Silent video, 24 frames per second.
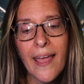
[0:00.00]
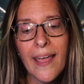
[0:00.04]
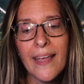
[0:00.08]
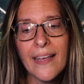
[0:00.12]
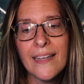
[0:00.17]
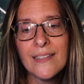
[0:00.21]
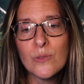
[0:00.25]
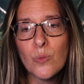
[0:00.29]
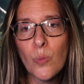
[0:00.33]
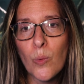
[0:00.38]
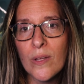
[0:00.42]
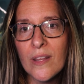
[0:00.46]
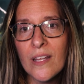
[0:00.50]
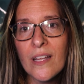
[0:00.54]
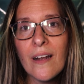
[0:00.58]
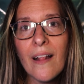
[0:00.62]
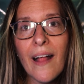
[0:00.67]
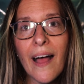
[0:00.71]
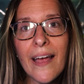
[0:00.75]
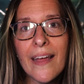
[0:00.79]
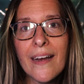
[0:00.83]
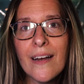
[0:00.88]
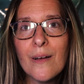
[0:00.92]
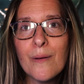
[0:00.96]
It's one little
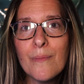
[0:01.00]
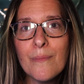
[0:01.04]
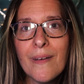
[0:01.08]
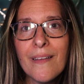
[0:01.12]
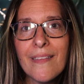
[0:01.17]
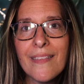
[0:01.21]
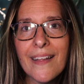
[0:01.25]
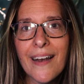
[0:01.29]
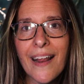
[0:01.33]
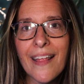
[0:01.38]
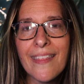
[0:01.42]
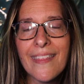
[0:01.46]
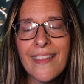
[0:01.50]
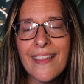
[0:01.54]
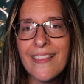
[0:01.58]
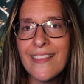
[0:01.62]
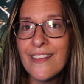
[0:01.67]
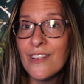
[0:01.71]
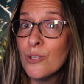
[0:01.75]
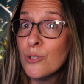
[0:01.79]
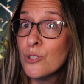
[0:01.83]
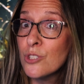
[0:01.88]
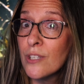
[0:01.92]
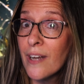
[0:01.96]
item that I think
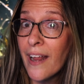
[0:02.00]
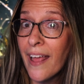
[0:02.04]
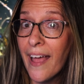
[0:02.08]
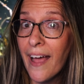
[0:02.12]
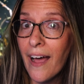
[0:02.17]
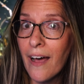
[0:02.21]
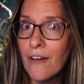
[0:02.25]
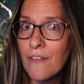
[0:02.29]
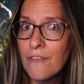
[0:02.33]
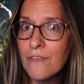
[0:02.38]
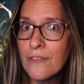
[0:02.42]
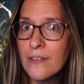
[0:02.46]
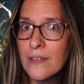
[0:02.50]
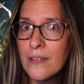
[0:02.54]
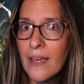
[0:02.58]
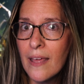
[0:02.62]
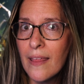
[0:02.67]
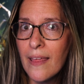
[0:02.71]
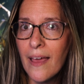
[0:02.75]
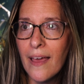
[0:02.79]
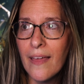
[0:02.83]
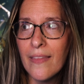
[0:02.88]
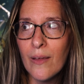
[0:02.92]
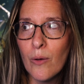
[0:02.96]
that you should have,
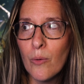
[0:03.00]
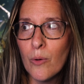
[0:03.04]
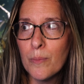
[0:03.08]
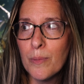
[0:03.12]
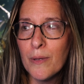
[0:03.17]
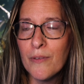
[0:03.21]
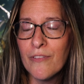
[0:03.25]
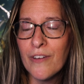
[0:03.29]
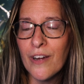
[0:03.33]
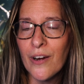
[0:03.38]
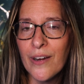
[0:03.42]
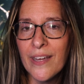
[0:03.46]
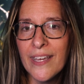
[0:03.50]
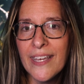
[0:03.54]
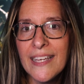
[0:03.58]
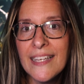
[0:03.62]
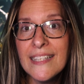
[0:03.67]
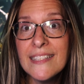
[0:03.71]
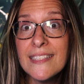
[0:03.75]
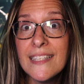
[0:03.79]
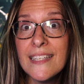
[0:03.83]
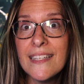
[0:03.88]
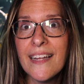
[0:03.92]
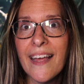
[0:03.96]
and that would be very
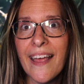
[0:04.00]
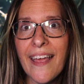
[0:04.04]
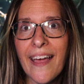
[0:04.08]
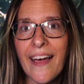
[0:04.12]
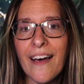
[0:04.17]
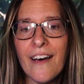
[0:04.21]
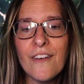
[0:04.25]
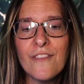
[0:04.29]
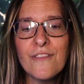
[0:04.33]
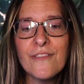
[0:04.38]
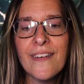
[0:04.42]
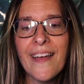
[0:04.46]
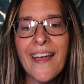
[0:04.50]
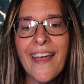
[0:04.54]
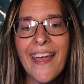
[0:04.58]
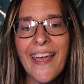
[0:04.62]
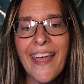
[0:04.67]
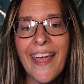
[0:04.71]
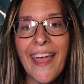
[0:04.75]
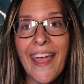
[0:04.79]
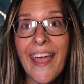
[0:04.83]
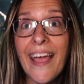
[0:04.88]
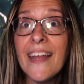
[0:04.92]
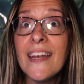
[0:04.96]
easy to have
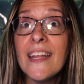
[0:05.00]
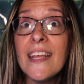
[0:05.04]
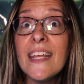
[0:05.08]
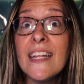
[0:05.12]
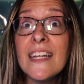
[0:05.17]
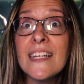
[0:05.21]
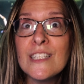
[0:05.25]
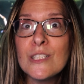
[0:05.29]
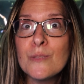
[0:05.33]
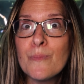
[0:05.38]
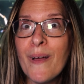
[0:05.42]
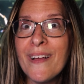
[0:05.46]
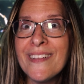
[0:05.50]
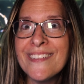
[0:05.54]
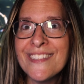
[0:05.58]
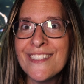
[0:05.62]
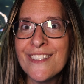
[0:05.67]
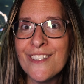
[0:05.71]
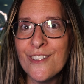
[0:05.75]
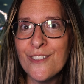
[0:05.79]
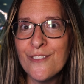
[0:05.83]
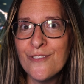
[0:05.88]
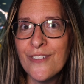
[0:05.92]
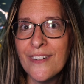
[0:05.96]
and
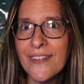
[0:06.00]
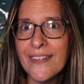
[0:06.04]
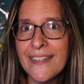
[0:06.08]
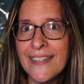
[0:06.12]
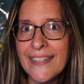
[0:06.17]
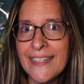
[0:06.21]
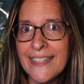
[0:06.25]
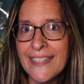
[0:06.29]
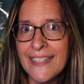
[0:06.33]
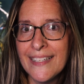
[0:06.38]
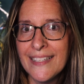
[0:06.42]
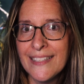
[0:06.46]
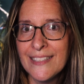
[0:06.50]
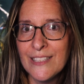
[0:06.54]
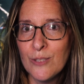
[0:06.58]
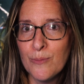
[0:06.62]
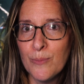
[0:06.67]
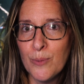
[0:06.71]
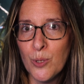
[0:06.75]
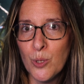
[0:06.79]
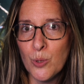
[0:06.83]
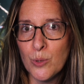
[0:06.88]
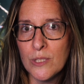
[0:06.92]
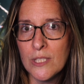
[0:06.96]
inexpensive to
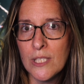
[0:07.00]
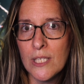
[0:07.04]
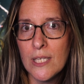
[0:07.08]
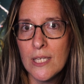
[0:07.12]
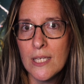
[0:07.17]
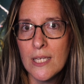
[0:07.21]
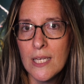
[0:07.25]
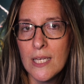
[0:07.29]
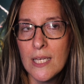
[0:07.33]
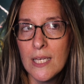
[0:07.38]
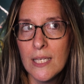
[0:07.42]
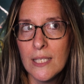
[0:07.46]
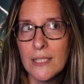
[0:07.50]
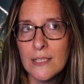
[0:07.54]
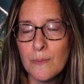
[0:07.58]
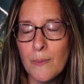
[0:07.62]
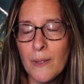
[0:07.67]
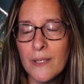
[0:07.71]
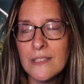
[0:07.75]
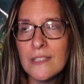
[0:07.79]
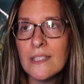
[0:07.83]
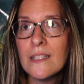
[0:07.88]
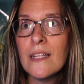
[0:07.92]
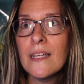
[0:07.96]
boot. It's
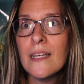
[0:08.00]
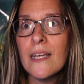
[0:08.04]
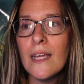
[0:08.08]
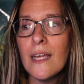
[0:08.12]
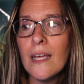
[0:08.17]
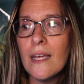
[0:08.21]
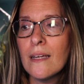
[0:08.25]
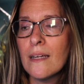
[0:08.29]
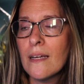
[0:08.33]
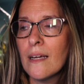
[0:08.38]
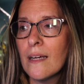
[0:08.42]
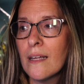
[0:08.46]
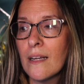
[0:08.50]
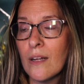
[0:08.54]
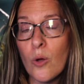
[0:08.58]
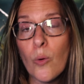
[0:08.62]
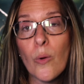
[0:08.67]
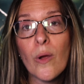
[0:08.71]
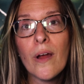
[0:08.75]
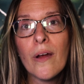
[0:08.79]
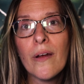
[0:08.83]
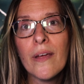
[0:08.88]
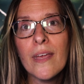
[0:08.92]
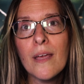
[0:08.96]
basically an
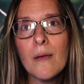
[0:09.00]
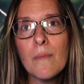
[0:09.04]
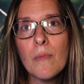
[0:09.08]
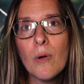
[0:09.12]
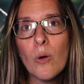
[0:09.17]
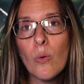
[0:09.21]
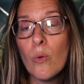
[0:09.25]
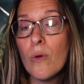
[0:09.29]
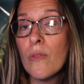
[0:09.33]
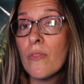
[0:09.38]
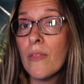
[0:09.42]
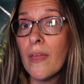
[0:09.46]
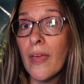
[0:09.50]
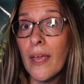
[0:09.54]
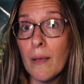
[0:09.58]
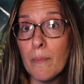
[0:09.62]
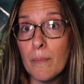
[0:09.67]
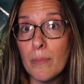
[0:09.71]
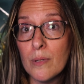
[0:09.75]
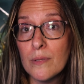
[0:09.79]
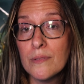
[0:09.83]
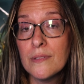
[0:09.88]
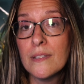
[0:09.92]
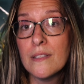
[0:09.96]
aquarium with a
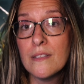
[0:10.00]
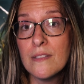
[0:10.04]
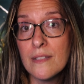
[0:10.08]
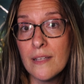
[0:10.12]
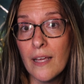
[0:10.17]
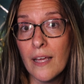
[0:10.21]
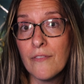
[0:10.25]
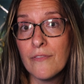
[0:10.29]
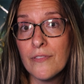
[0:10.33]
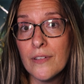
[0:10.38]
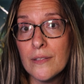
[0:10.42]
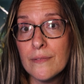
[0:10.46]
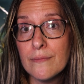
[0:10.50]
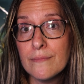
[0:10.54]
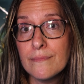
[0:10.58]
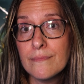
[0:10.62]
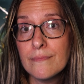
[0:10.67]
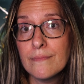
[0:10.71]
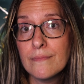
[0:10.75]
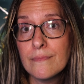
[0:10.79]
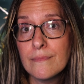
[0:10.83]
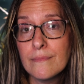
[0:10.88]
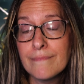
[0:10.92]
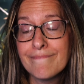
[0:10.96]
built-in siphon.
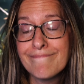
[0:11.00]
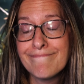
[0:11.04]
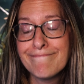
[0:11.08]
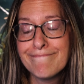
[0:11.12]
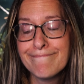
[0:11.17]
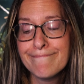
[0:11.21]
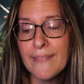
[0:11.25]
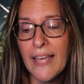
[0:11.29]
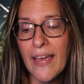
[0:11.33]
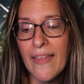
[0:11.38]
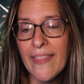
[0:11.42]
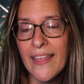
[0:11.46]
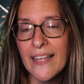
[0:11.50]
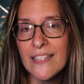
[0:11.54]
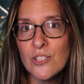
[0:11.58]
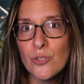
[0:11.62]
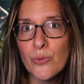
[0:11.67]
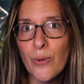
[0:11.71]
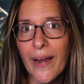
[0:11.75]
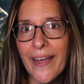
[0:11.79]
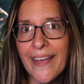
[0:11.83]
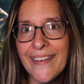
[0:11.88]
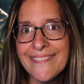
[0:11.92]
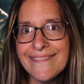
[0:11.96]
That's
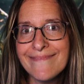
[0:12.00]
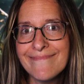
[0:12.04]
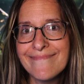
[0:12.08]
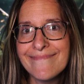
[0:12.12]
right.